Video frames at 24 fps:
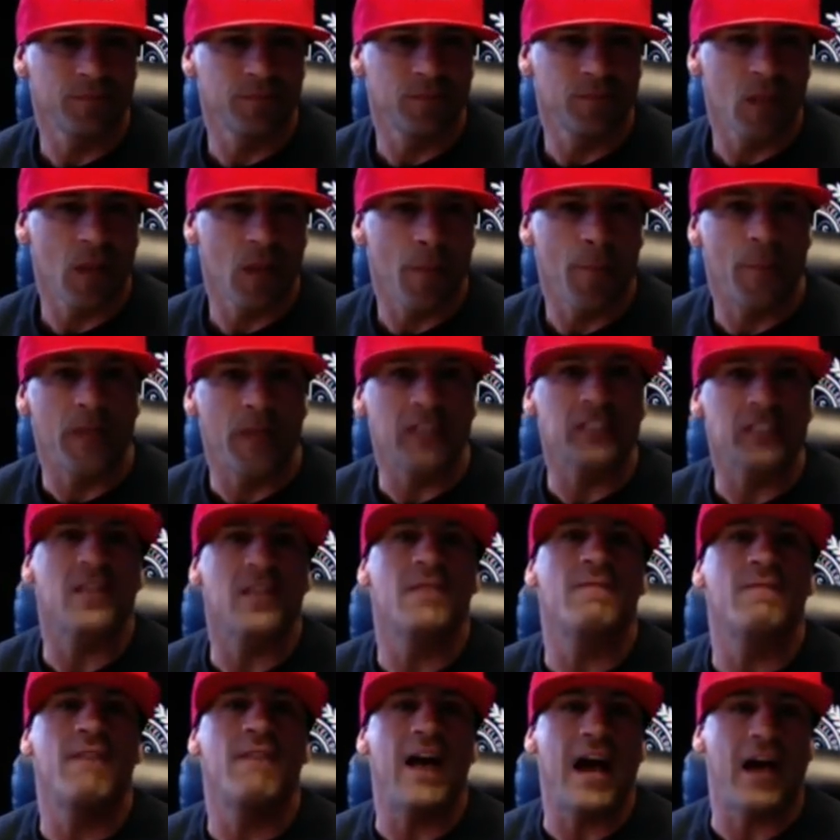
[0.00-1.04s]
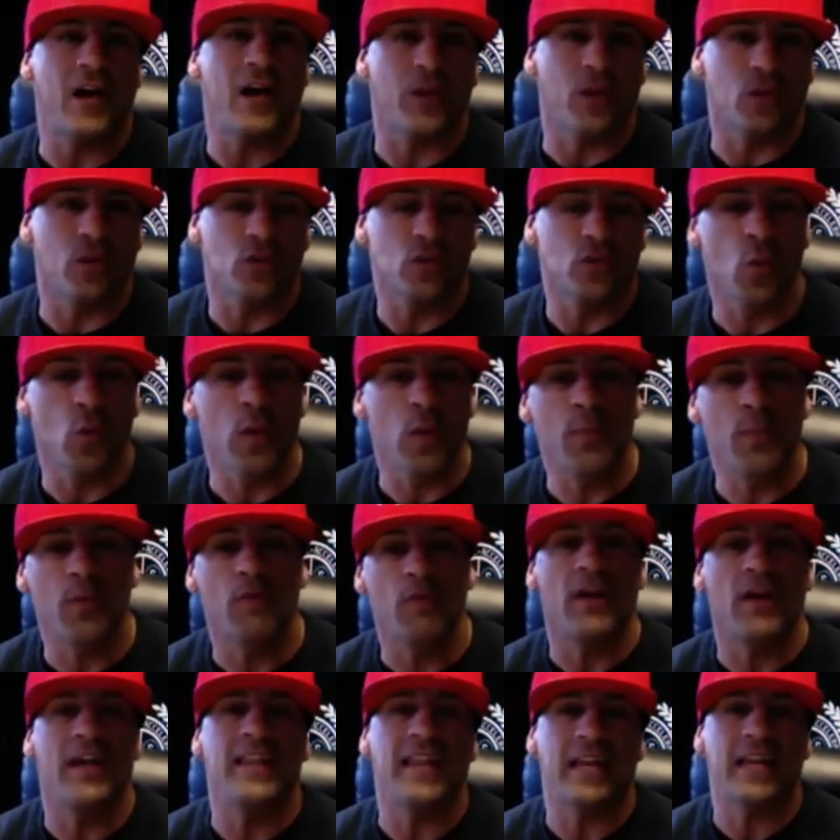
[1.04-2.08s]
because of the value. So we
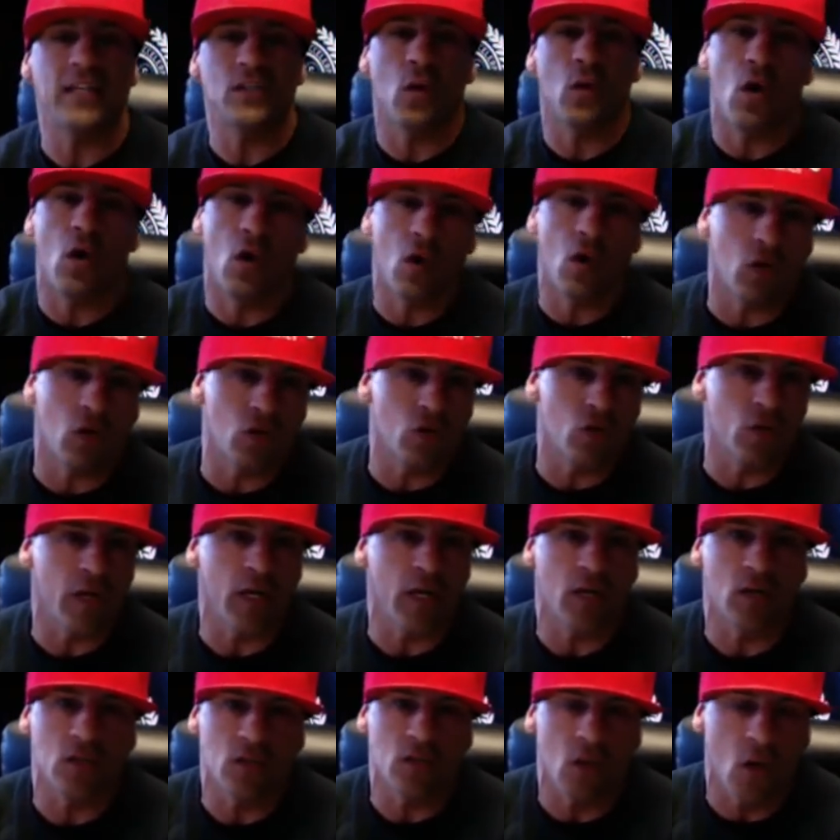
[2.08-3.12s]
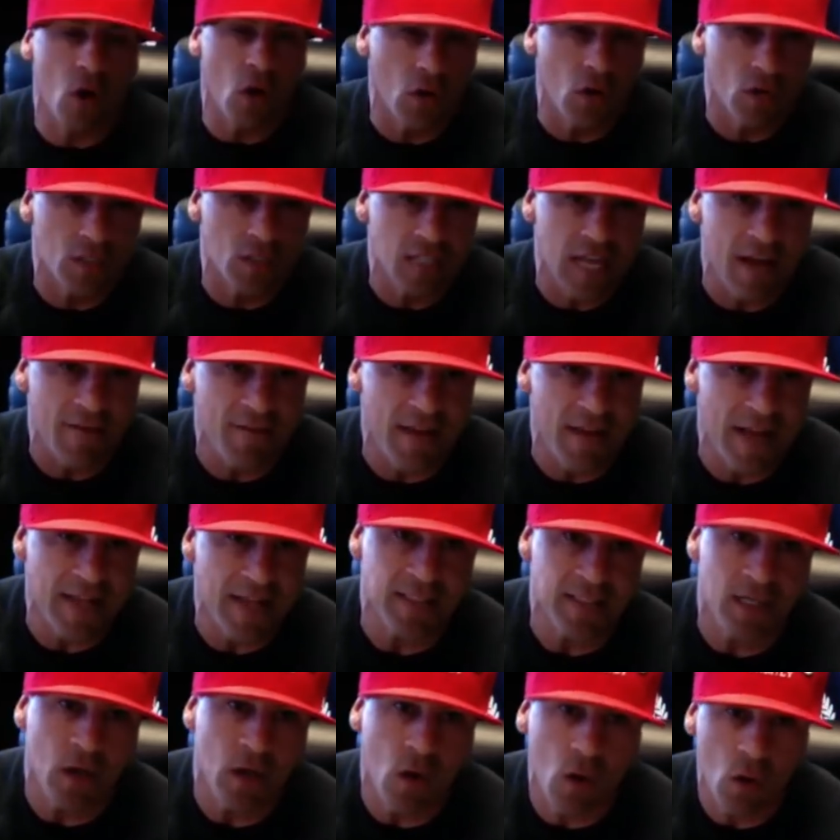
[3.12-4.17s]
provide that to all our trainers, all our staff has
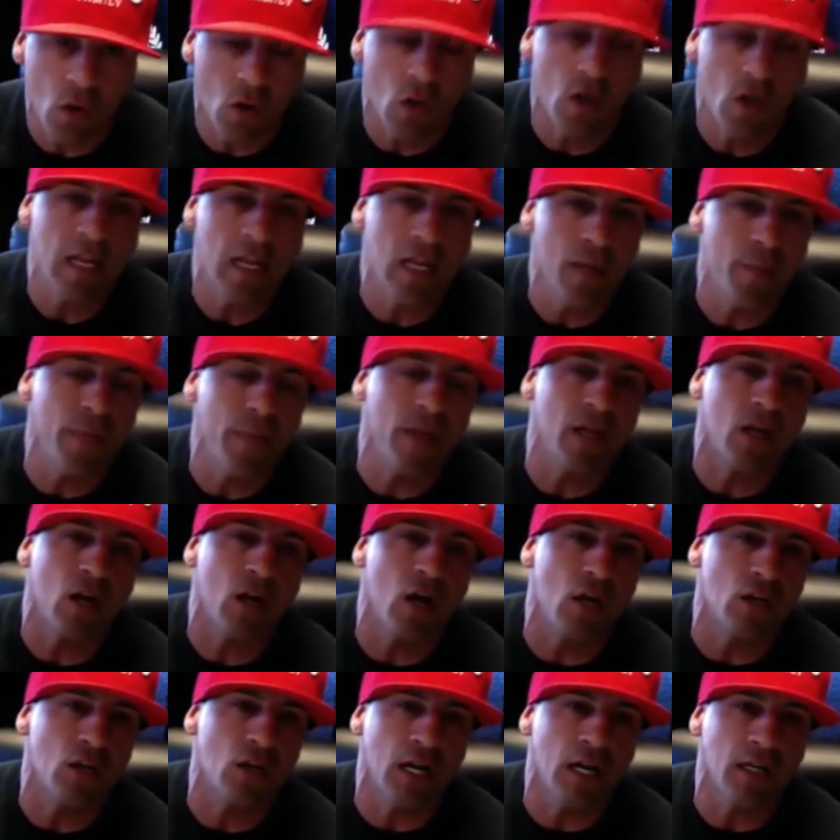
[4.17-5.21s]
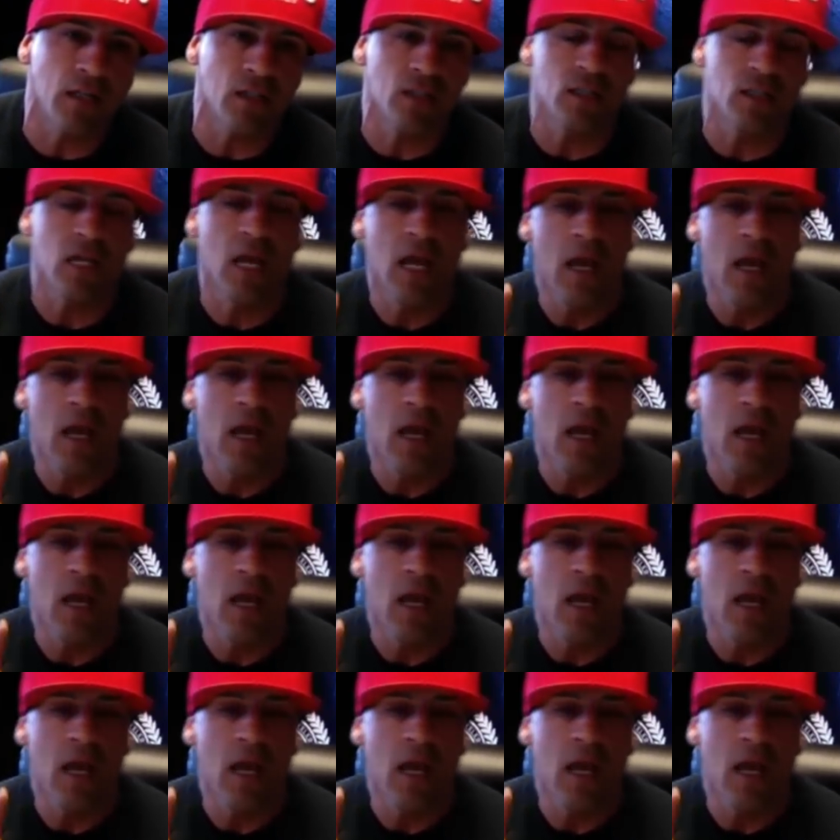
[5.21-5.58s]
it, all our independent contractors.